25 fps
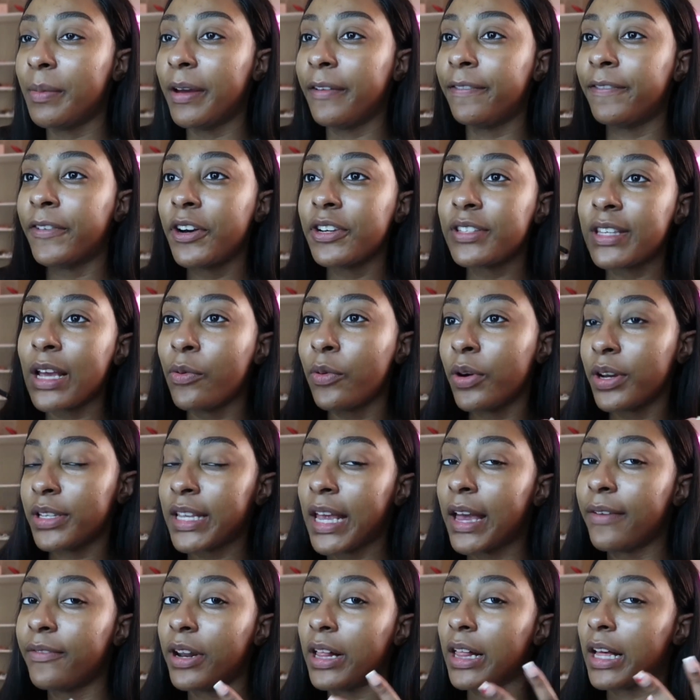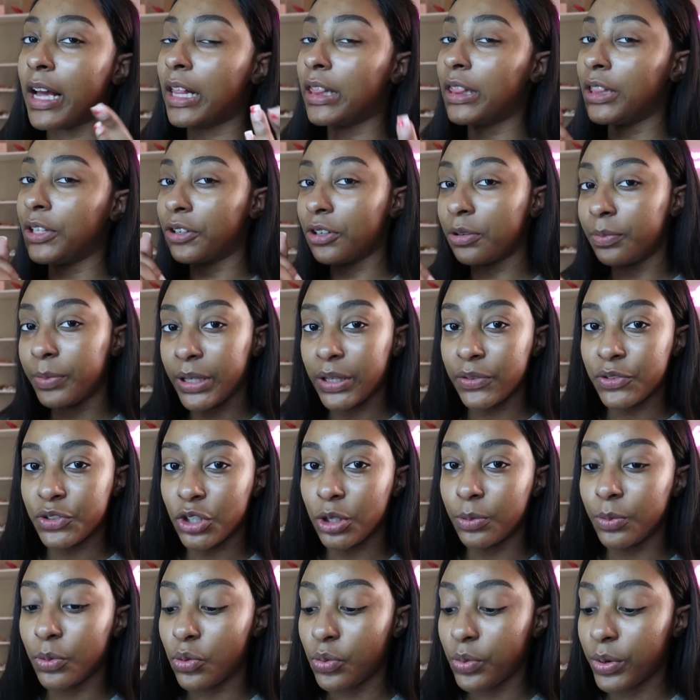at first i was having like a little bit of
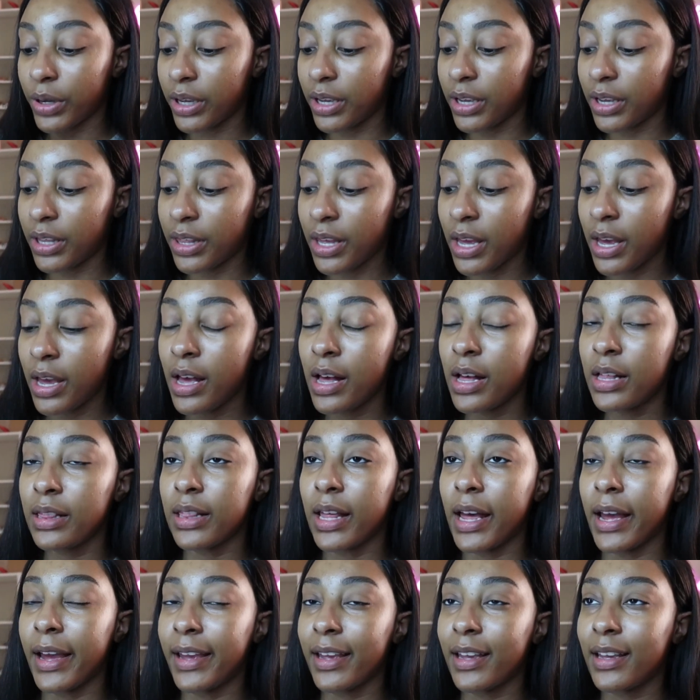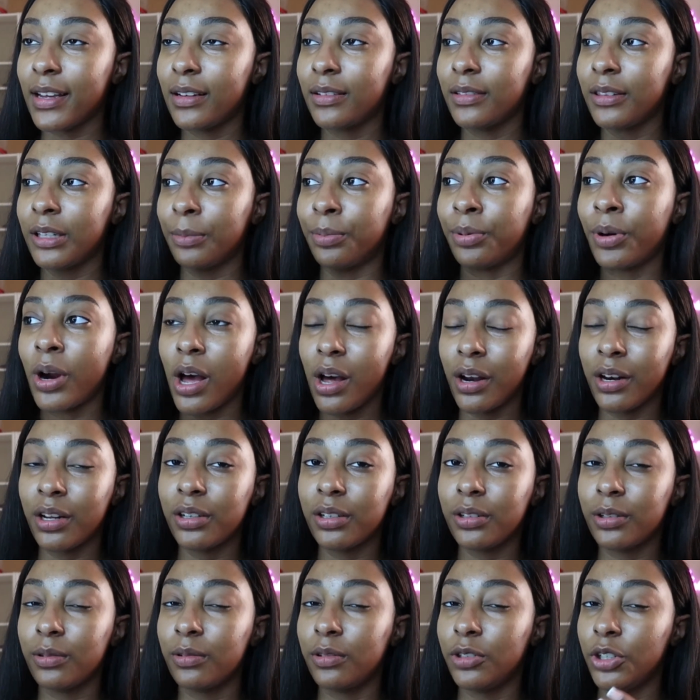trouble with like the
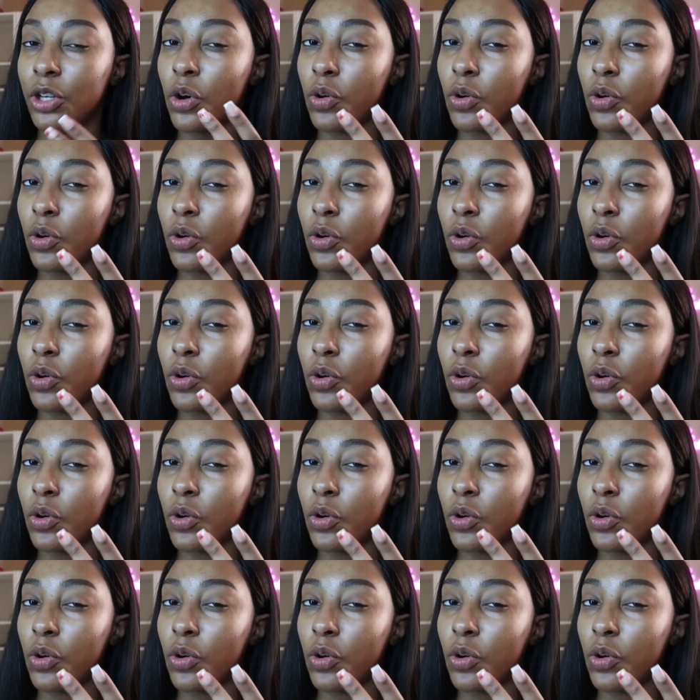product